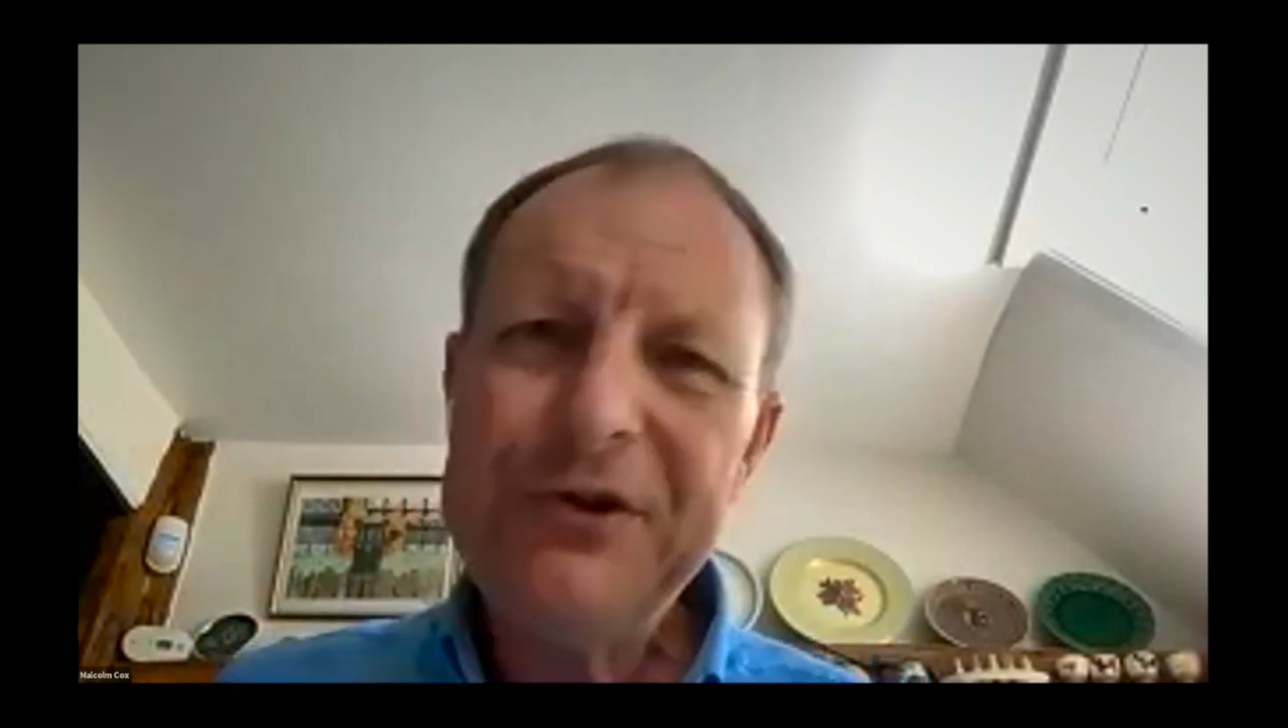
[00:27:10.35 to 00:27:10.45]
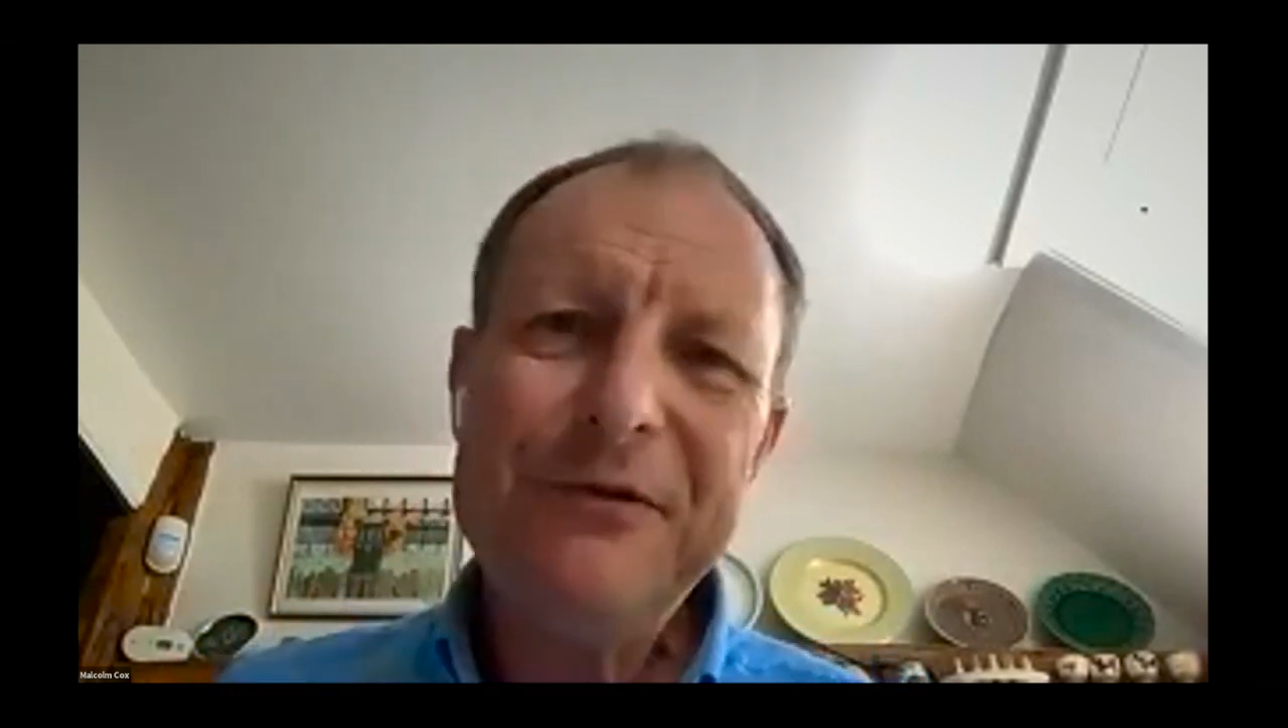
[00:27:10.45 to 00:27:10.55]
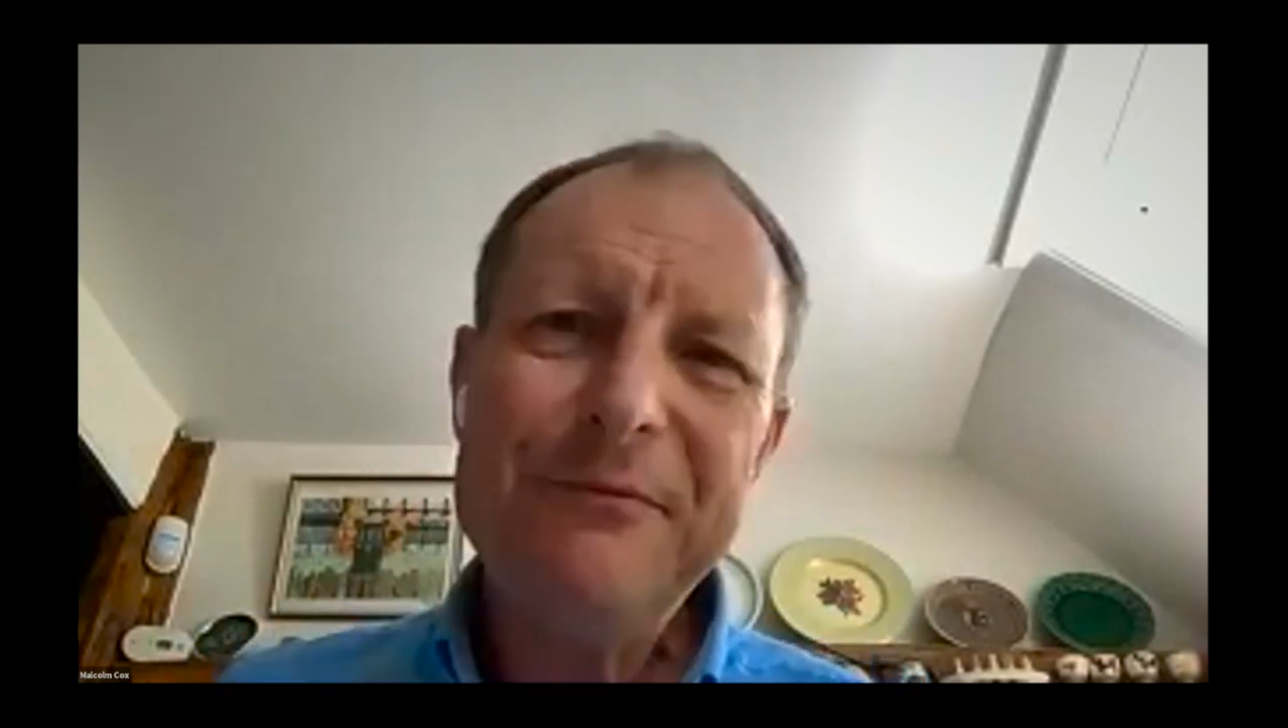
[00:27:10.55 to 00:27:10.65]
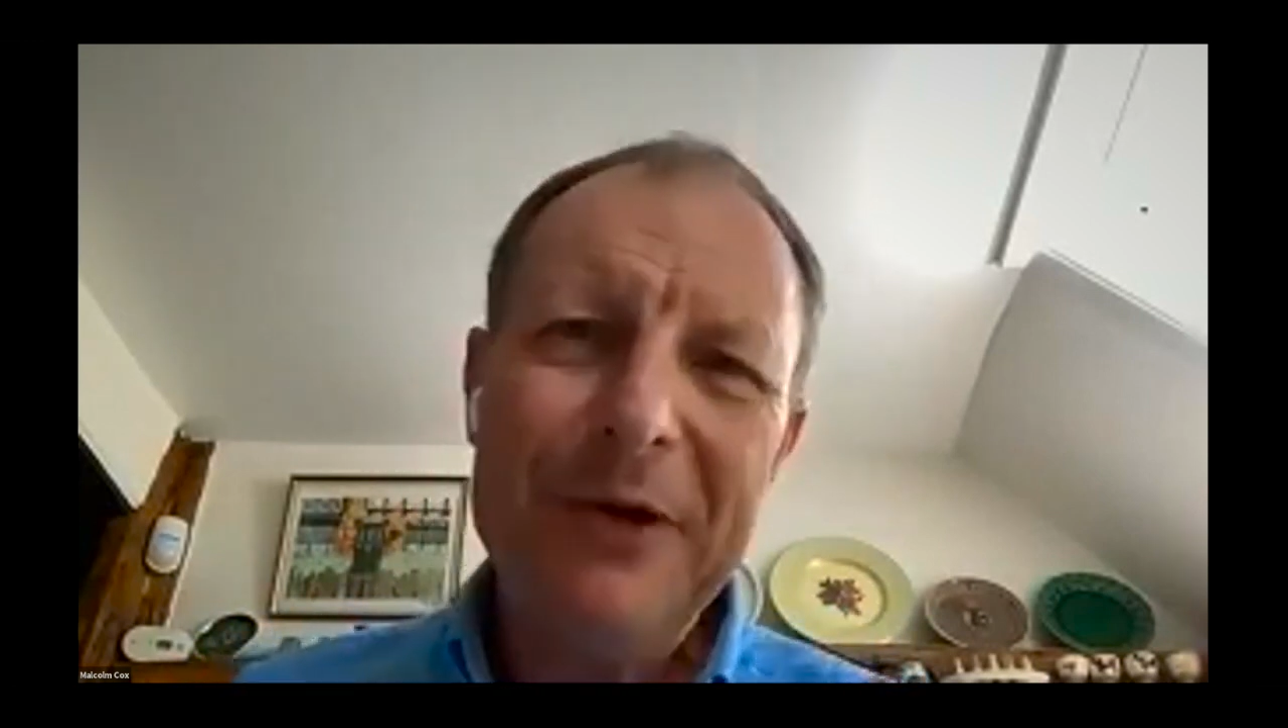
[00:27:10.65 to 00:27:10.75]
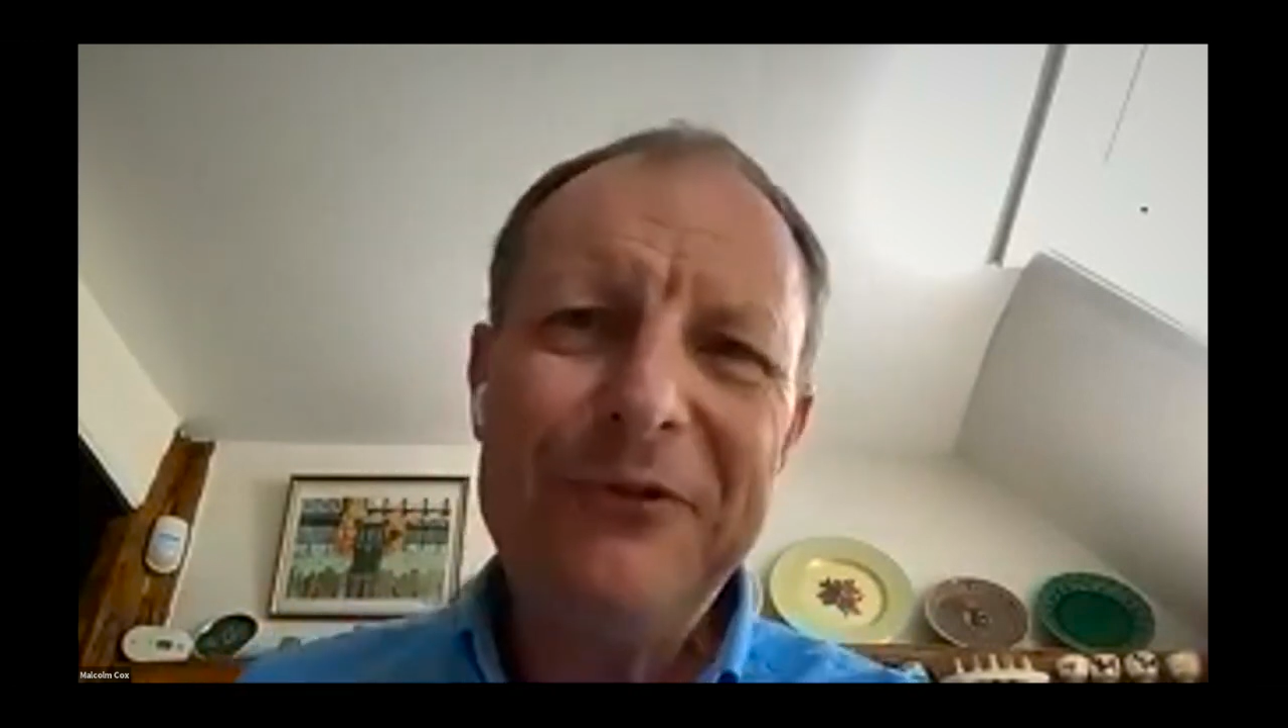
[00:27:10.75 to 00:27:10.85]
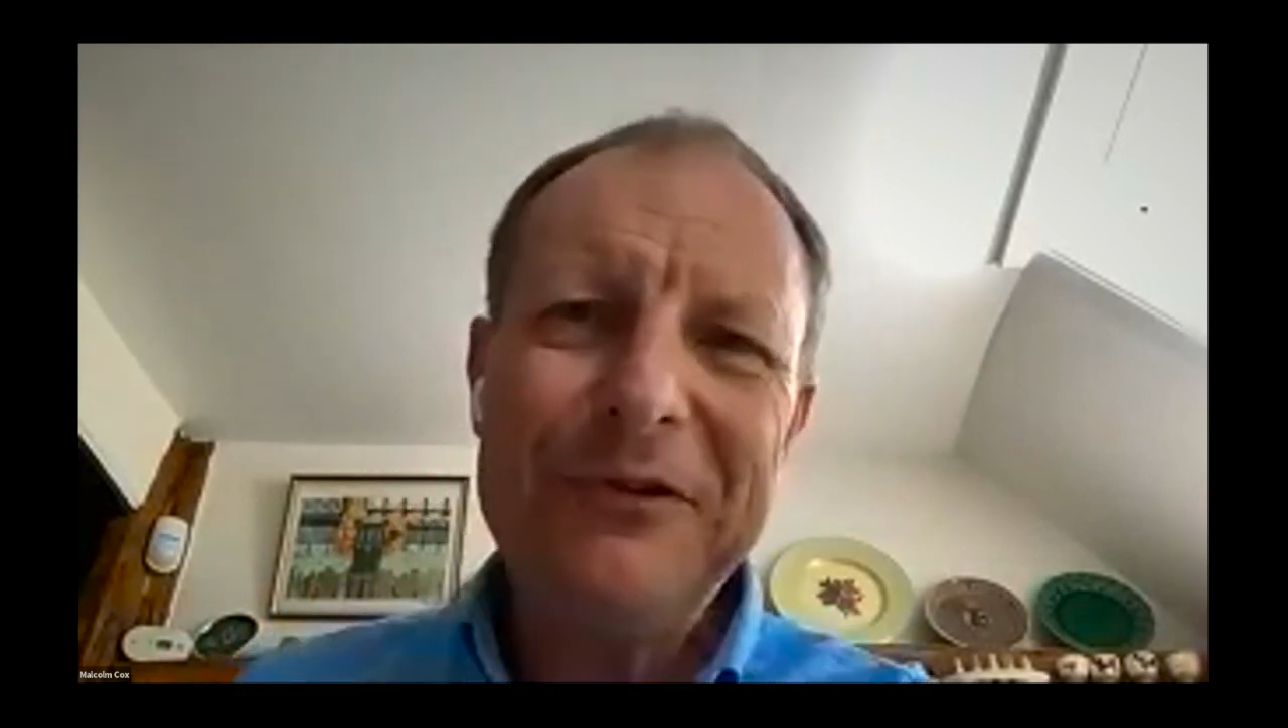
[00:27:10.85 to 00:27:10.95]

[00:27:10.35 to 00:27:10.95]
you most